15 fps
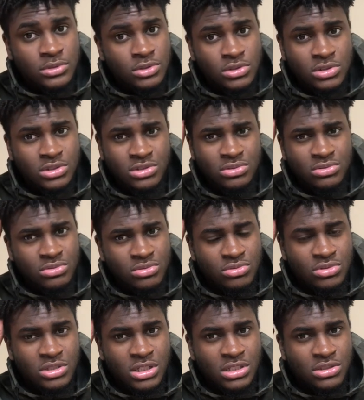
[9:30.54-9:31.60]
just you
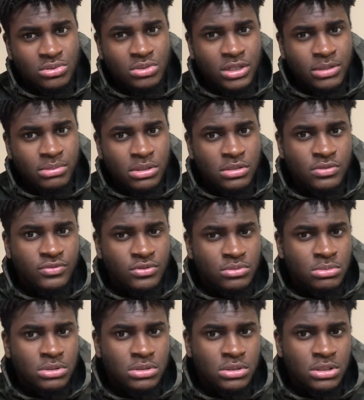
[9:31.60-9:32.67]
just gotta do that, bro. You feel
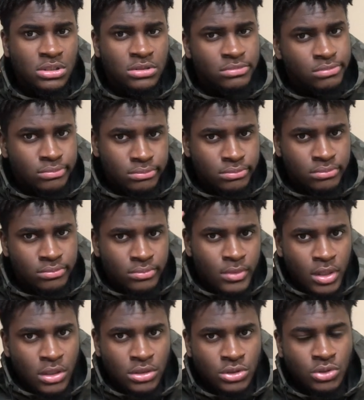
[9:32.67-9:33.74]
me? Like,
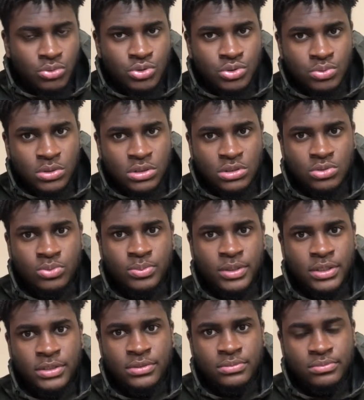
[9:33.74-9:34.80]
do what you wanna do,
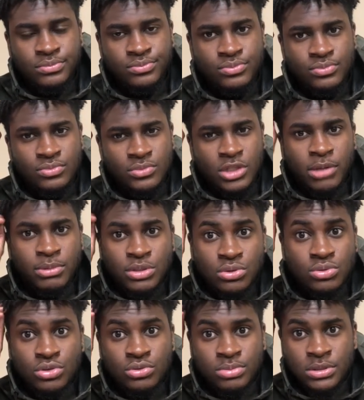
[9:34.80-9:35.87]
bro. I'm a
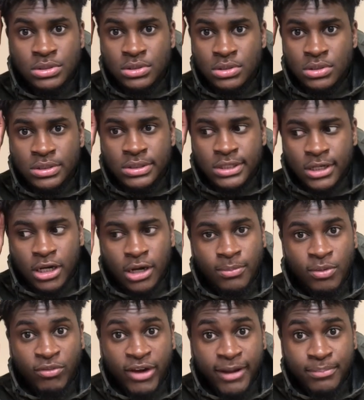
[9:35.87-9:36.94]
YouTuber. I'm a
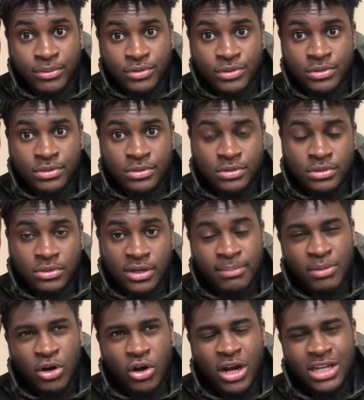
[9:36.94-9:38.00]
rapper. I'm
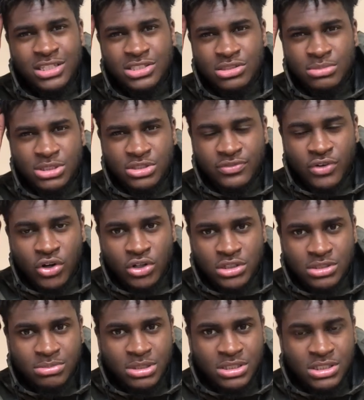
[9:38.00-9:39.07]
a, I consider myself an artist.
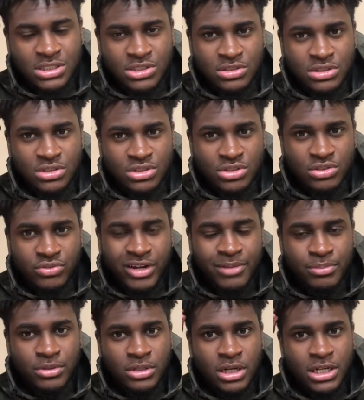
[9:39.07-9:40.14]
I'm not necessarily just a
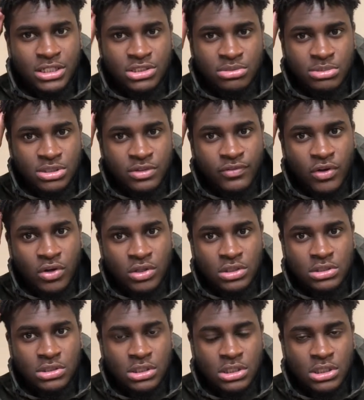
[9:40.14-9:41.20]
rapper. I consider myself an
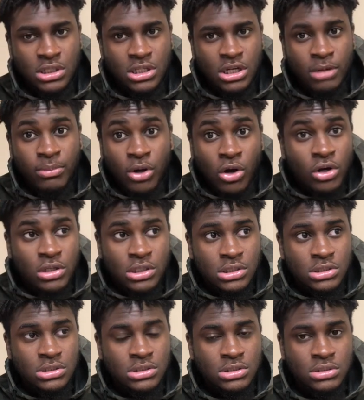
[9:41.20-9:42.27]
artist. I'm an
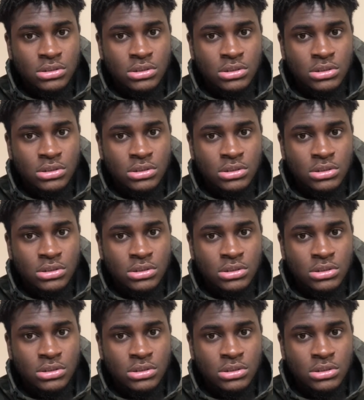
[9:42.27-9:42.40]
artist.